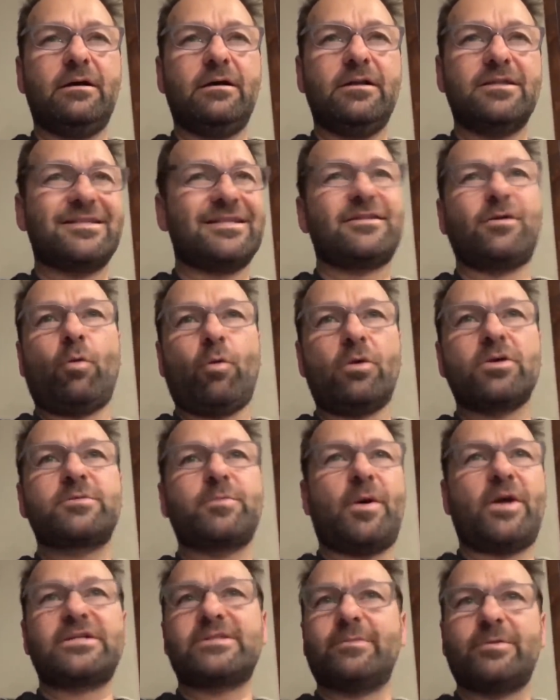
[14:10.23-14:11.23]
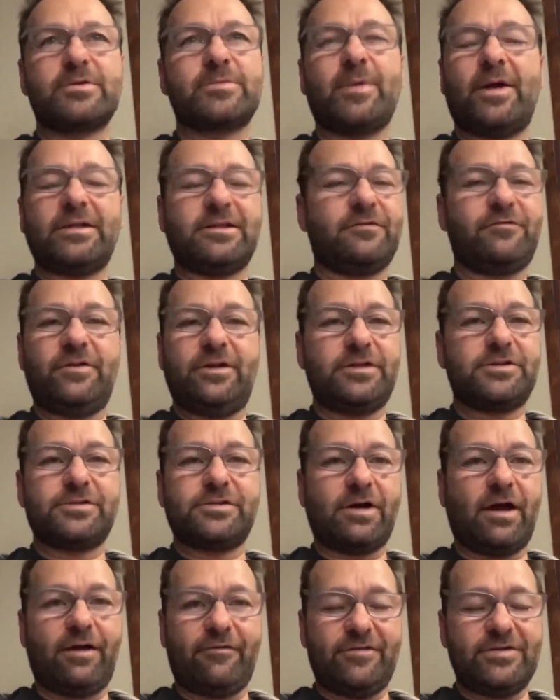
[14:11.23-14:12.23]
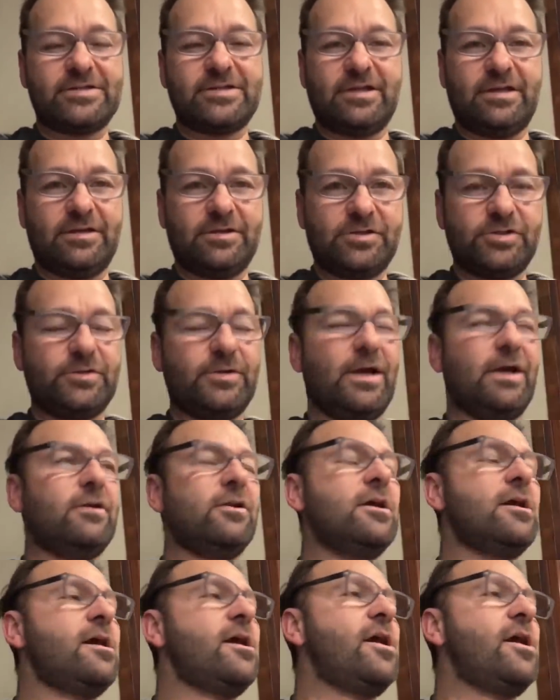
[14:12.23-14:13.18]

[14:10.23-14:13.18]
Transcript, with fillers: it's like the worst possible spot to finish, obviously, in a shootout.